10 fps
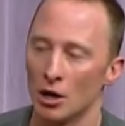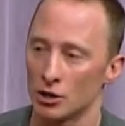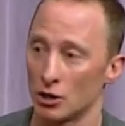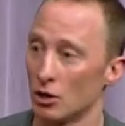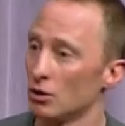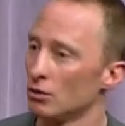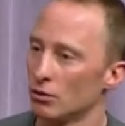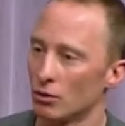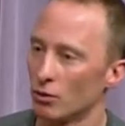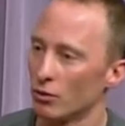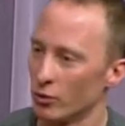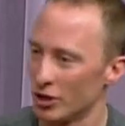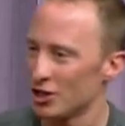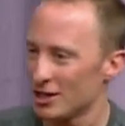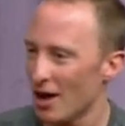So we
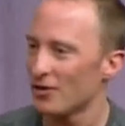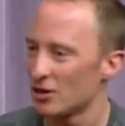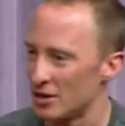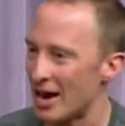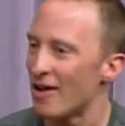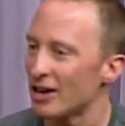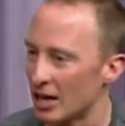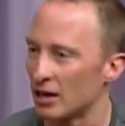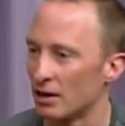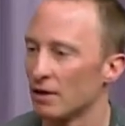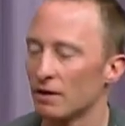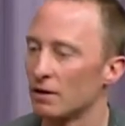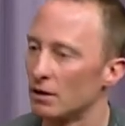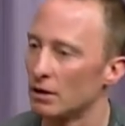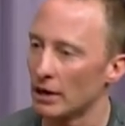just have to navigate this
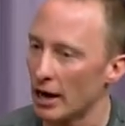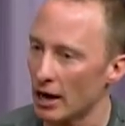and